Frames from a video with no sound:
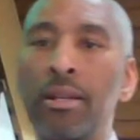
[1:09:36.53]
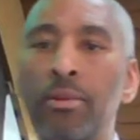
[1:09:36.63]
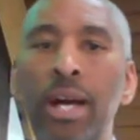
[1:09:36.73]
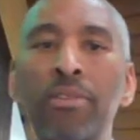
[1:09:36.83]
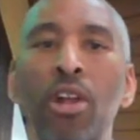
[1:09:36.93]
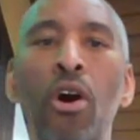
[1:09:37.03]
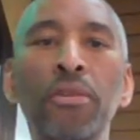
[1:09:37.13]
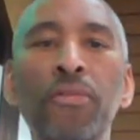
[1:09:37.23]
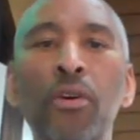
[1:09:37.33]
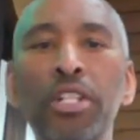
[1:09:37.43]
We have
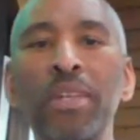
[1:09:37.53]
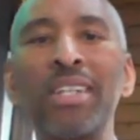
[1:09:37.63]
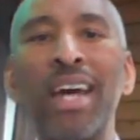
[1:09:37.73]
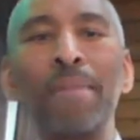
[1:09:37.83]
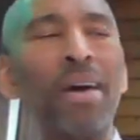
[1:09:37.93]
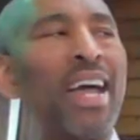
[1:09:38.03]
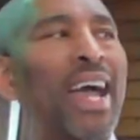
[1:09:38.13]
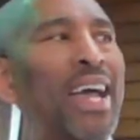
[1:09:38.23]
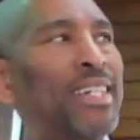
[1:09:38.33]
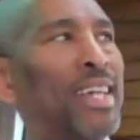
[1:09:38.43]
law enforcement day,
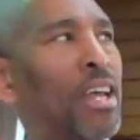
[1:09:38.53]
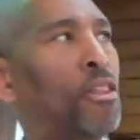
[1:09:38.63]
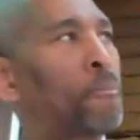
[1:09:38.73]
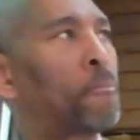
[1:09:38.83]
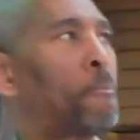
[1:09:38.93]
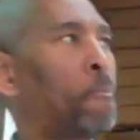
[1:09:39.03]
May 18th.